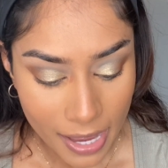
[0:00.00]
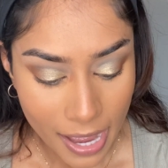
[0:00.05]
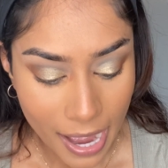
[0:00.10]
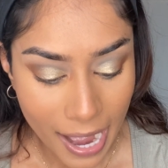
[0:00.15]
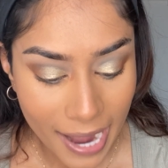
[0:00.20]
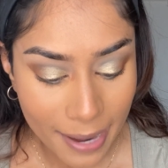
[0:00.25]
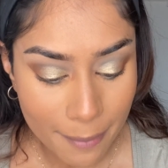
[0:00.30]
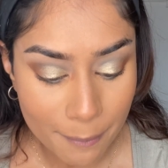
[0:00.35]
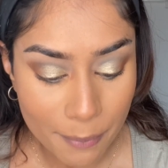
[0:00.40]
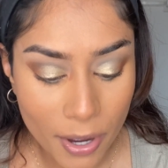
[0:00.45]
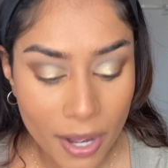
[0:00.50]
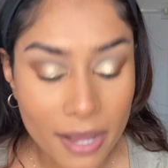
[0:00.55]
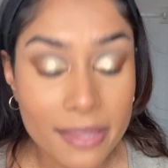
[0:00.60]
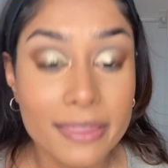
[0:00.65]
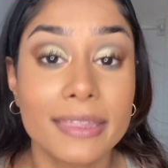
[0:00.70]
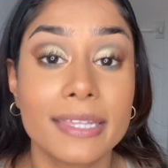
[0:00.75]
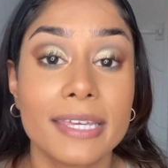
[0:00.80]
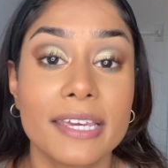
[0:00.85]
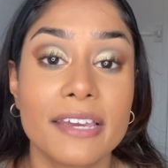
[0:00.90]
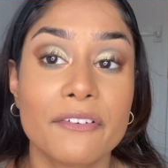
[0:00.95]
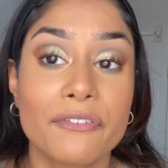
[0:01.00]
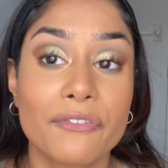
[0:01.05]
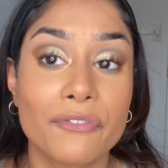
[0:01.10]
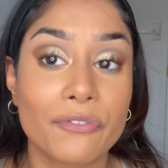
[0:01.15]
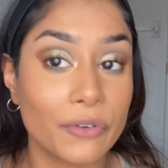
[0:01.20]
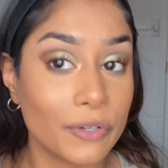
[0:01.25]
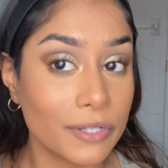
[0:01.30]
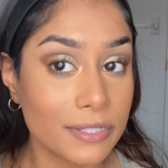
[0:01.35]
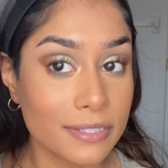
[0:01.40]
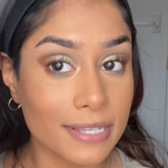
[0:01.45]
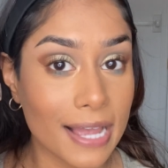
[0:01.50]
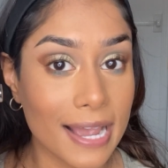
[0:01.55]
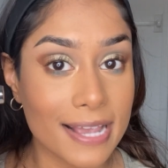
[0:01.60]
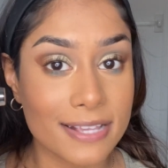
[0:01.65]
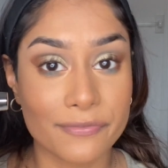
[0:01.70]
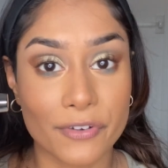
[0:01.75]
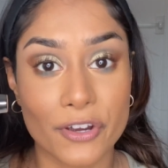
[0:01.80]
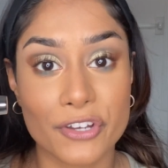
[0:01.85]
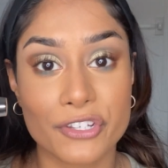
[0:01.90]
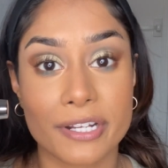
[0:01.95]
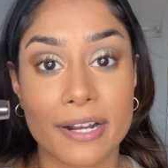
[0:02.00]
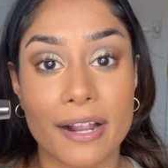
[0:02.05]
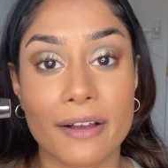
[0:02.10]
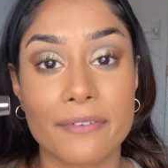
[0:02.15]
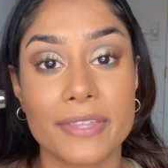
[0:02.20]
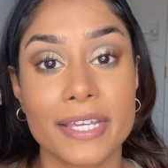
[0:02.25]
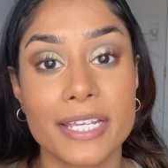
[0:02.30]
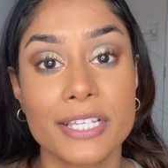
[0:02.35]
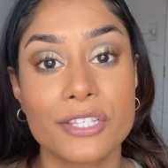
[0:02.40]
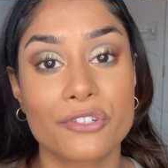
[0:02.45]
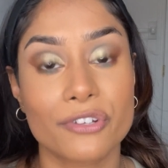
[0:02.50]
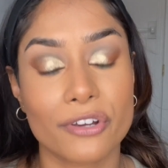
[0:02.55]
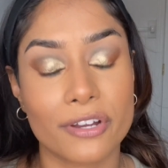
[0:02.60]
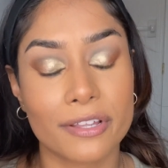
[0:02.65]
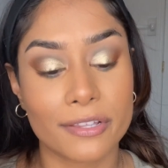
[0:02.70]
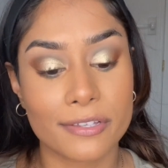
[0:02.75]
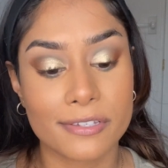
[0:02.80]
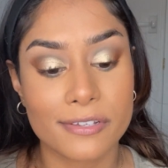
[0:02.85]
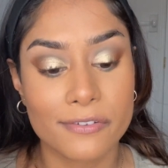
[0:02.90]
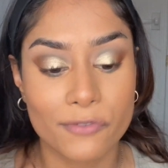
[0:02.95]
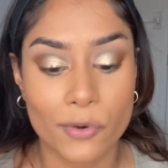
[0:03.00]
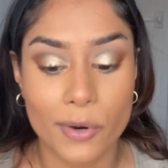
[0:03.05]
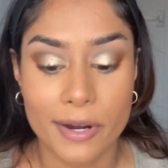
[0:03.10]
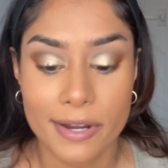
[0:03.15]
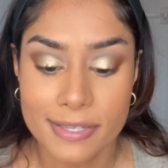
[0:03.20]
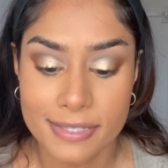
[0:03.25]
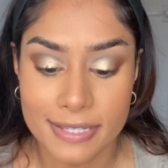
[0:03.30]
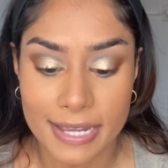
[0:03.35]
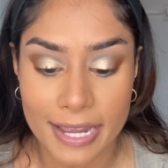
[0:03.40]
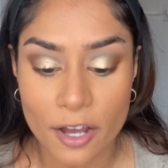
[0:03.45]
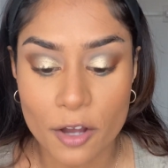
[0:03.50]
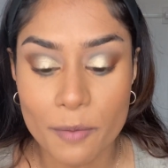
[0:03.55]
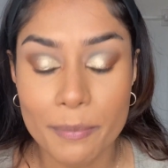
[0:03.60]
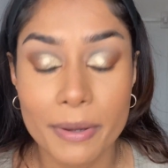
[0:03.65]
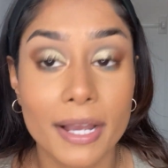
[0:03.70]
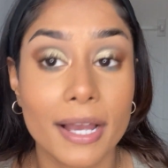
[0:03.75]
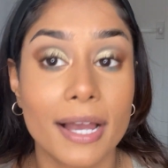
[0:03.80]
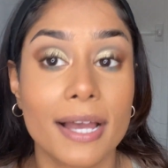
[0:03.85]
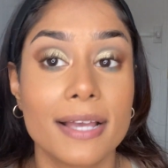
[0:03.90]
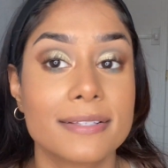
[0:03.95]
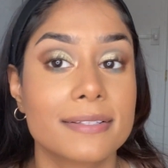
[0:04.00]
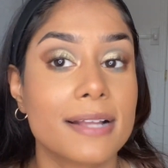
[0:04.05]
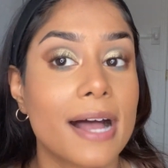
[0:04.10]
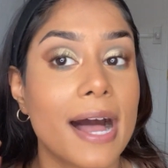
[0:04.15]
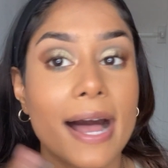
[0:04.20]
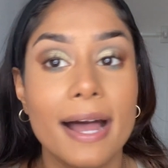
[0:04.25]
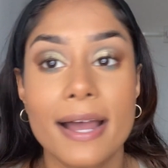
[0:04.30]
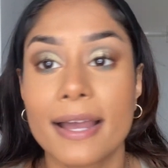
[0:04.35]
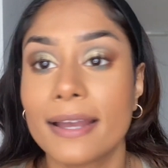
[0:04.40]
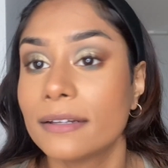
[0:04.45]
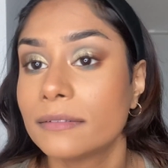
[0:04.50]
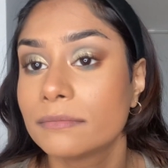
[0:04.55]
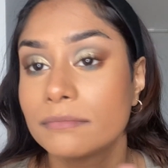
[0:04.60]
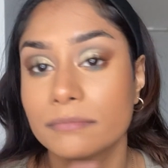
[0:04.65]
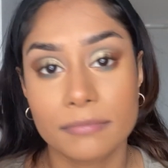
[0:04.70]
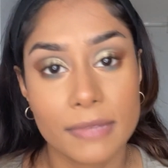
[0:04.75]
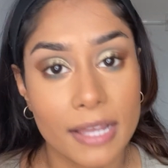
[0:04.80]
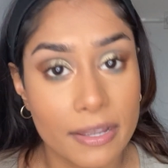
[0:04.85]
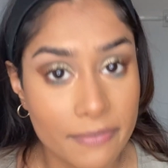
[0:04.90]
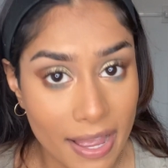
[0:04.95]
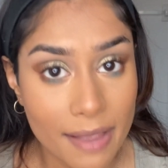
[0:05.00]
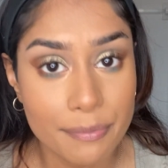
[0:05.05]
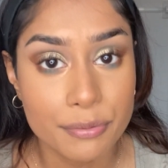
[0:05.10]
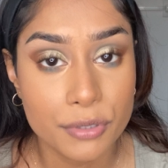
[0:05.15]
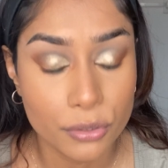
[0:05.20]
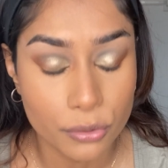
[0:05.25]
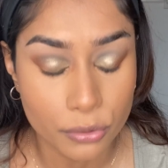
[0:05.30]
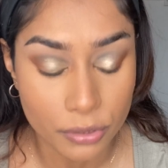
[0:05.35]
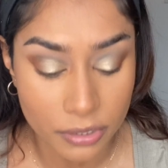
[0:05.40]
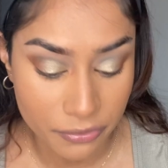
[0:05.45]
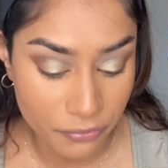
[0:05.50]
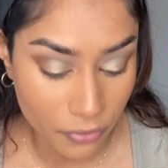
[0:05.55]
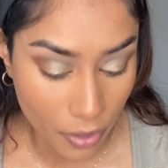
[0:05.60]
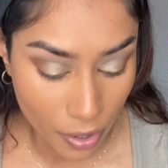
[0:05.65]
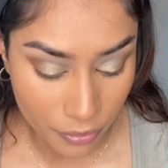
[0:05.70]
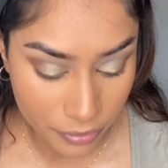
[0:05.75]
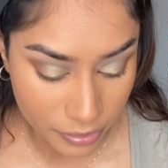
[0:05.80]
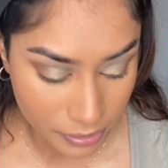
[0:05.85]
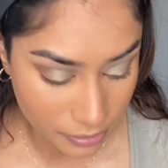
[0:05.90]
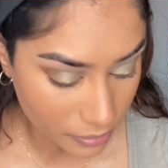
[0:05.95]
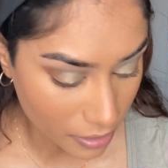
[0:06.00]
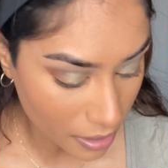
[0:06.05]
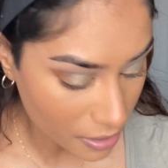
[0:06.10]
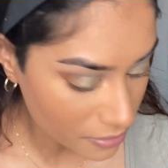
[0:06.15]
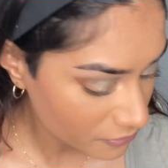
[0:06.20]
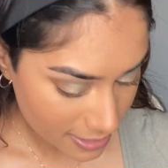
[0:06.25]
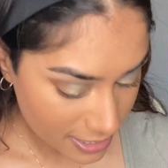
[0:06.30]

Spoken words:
I bought the full size version of this during the Sephora sale because I have absolutely fallen in love.